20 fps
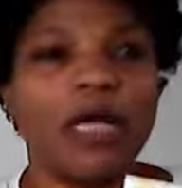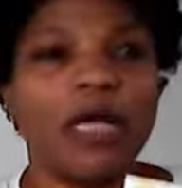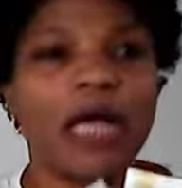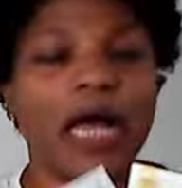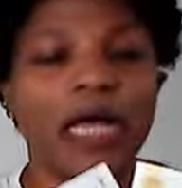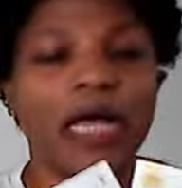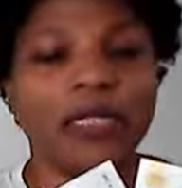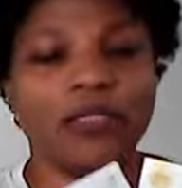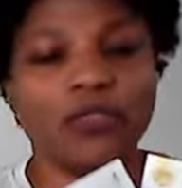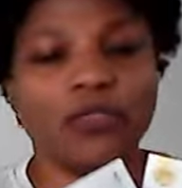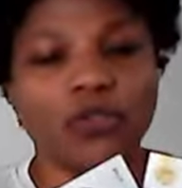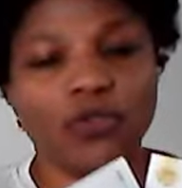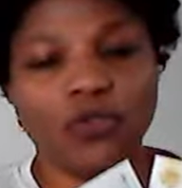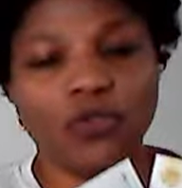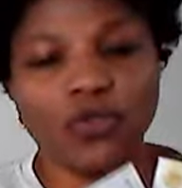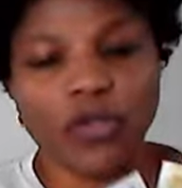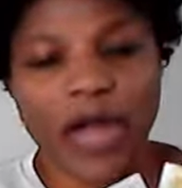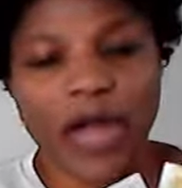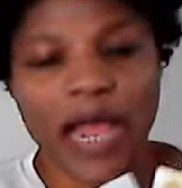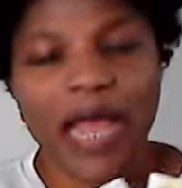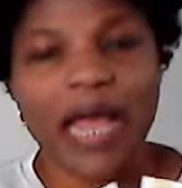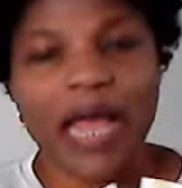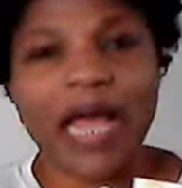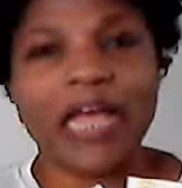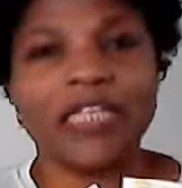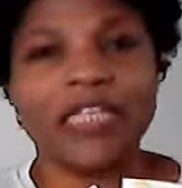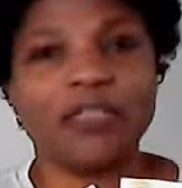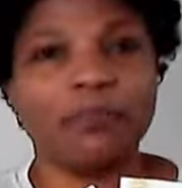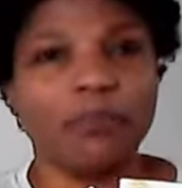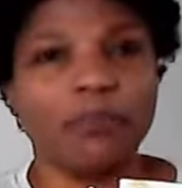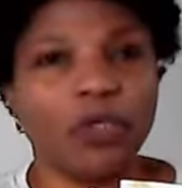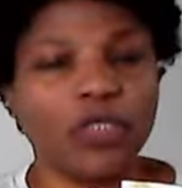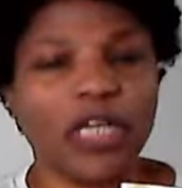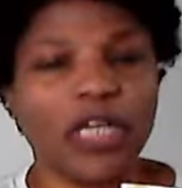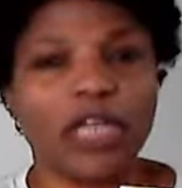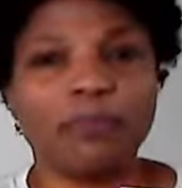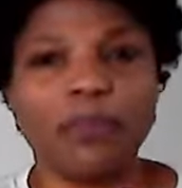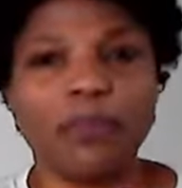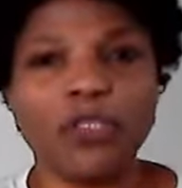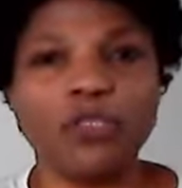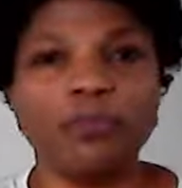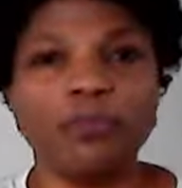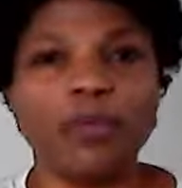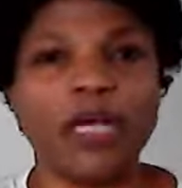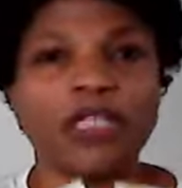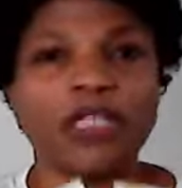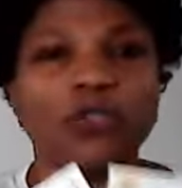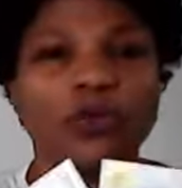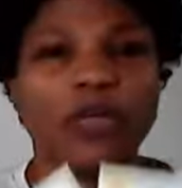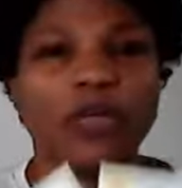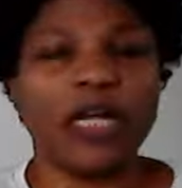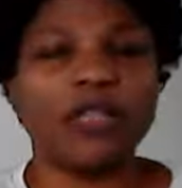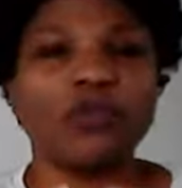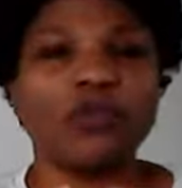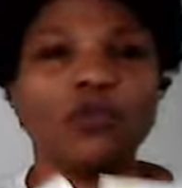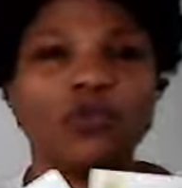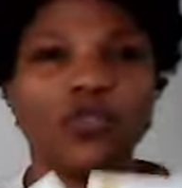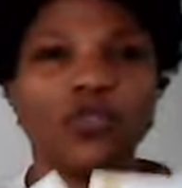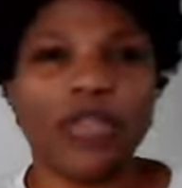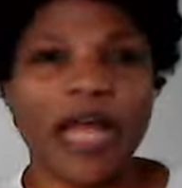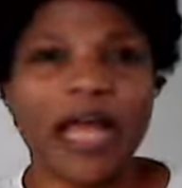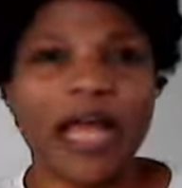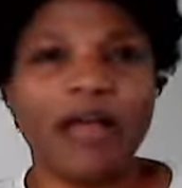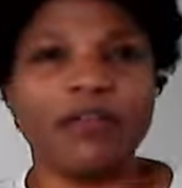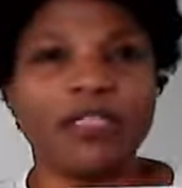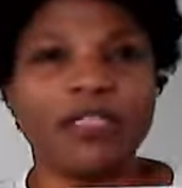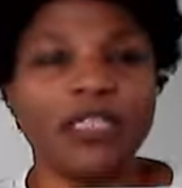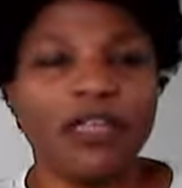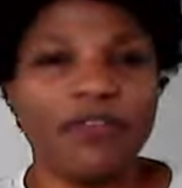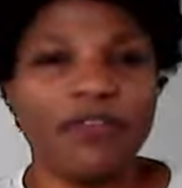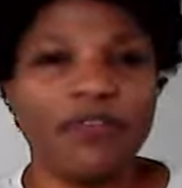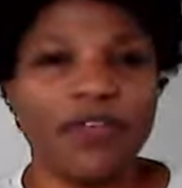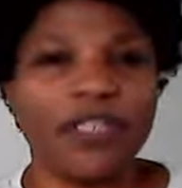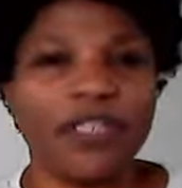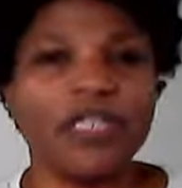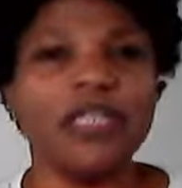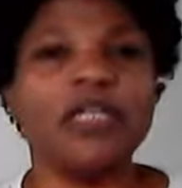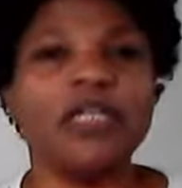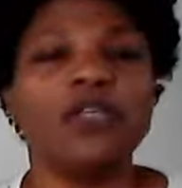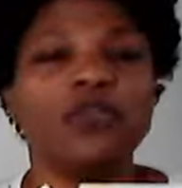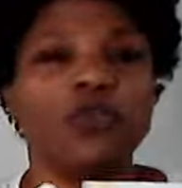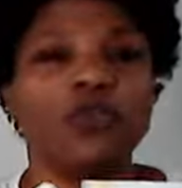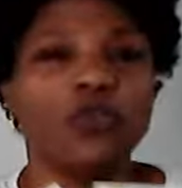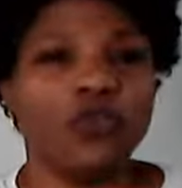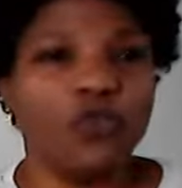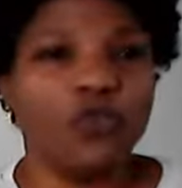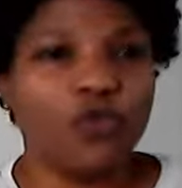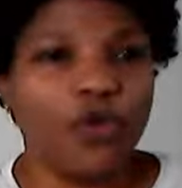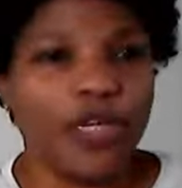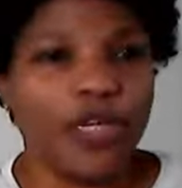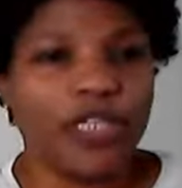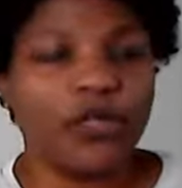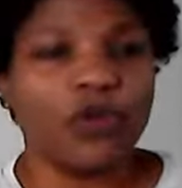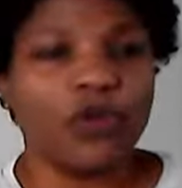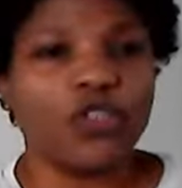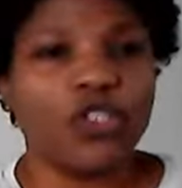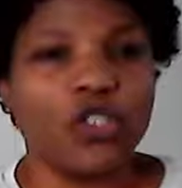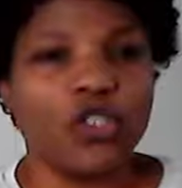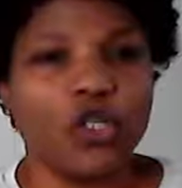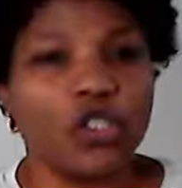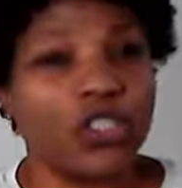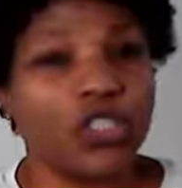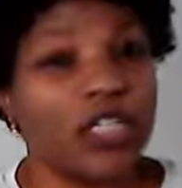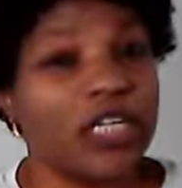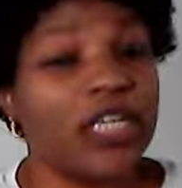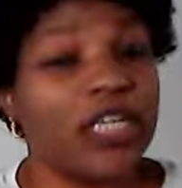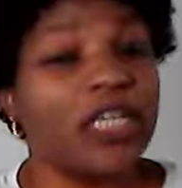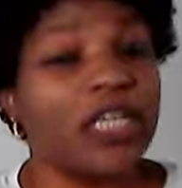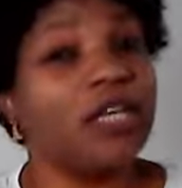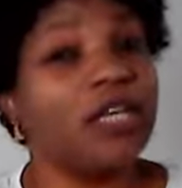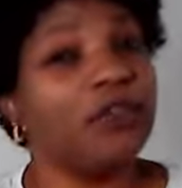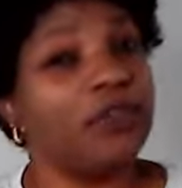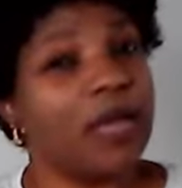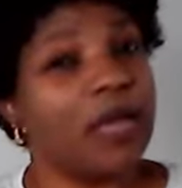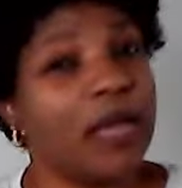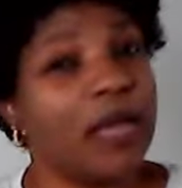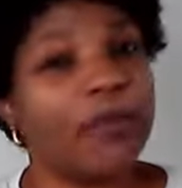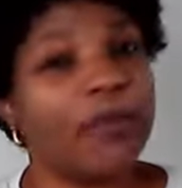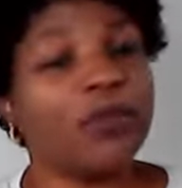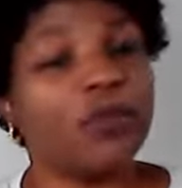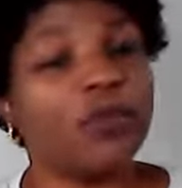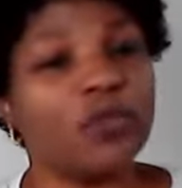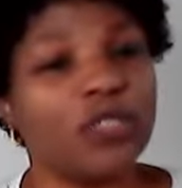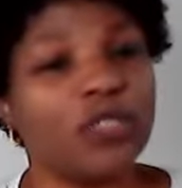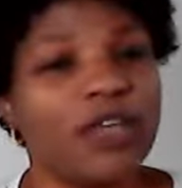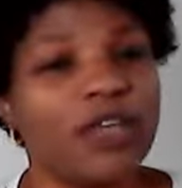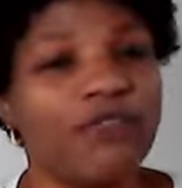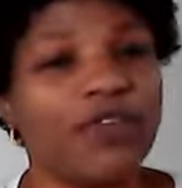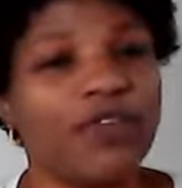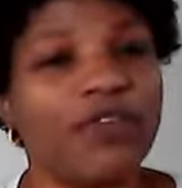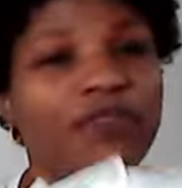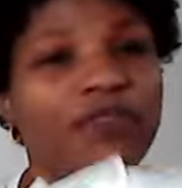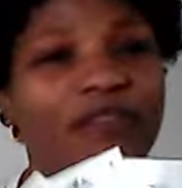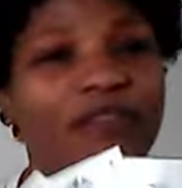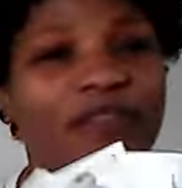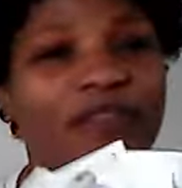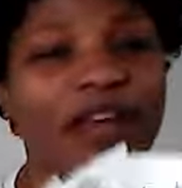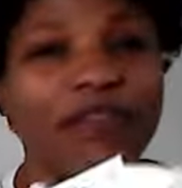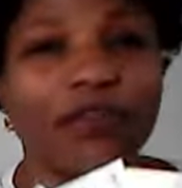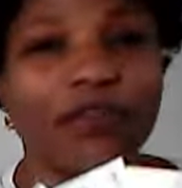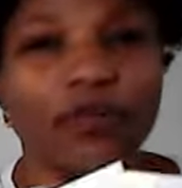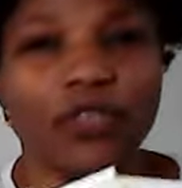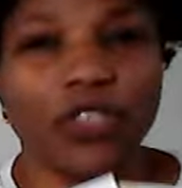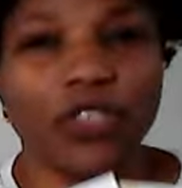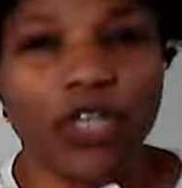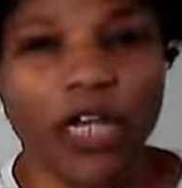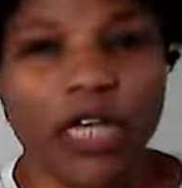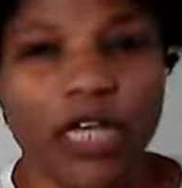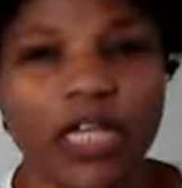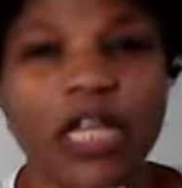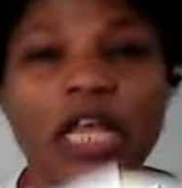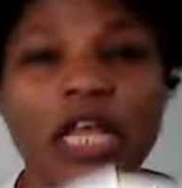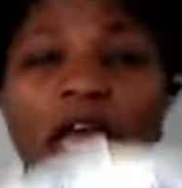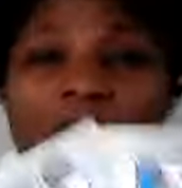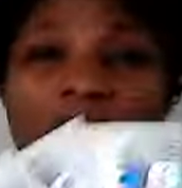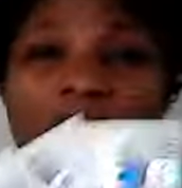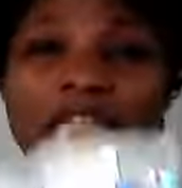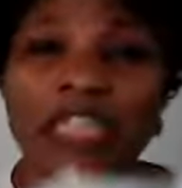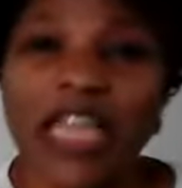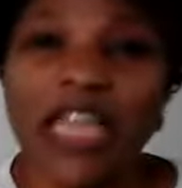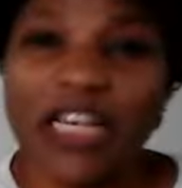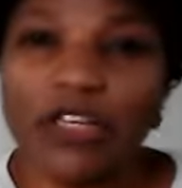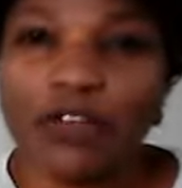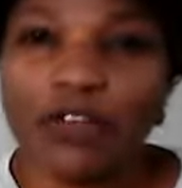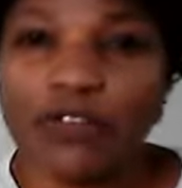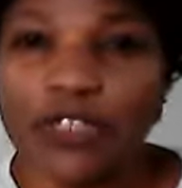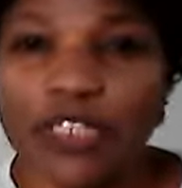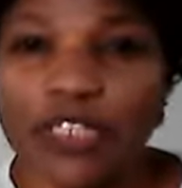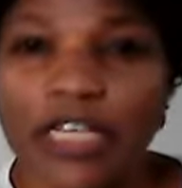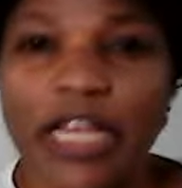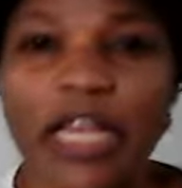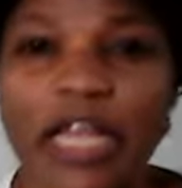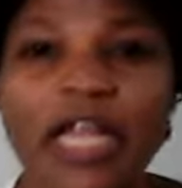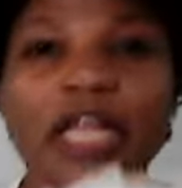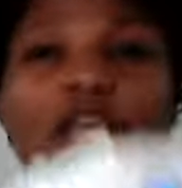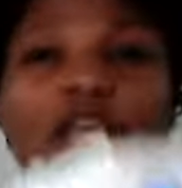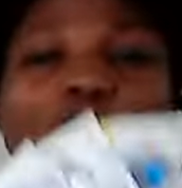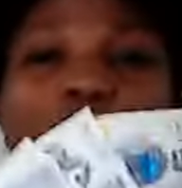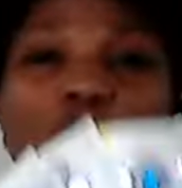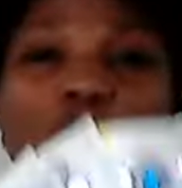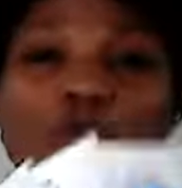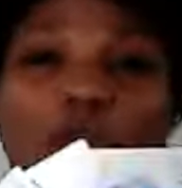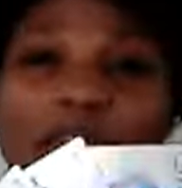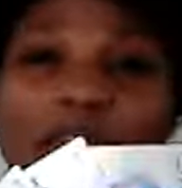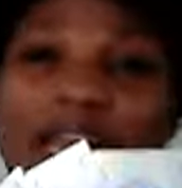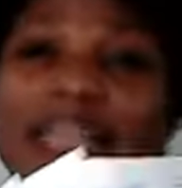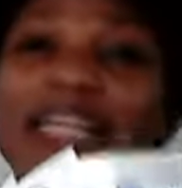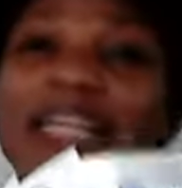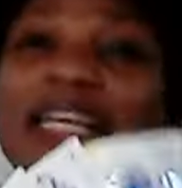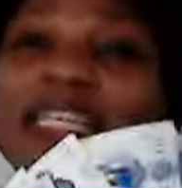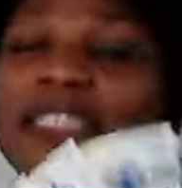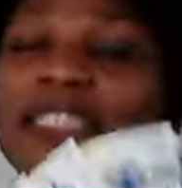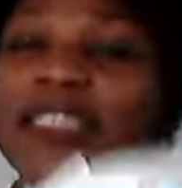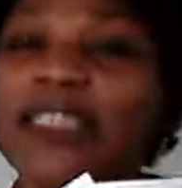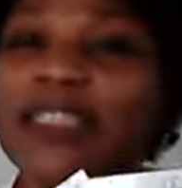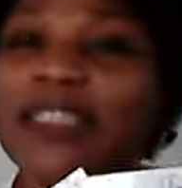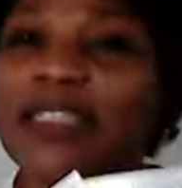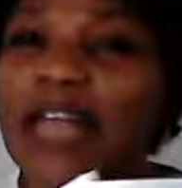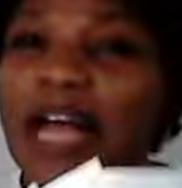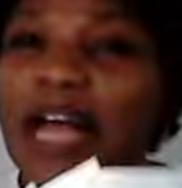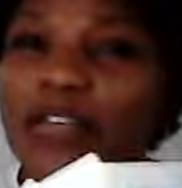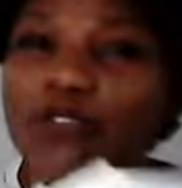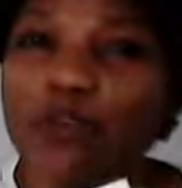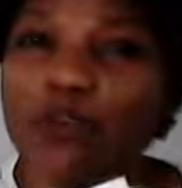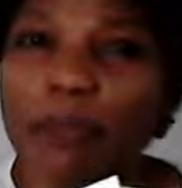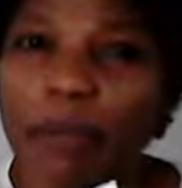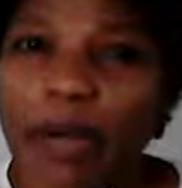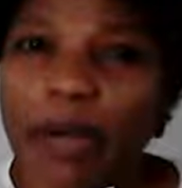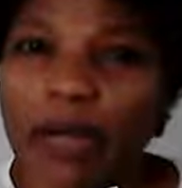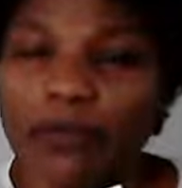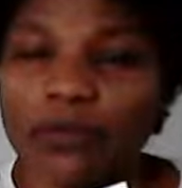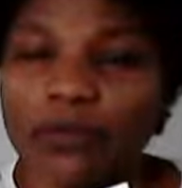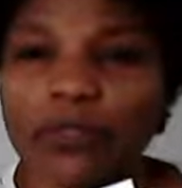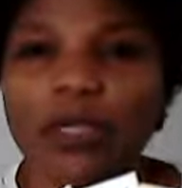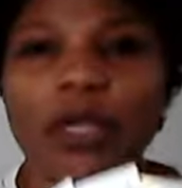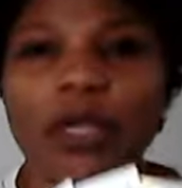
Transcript: And you try as much as possible as you can to try and save it, to do it continuously. If you're able to save it 500, at the end of the year, you get 6,000 pounds.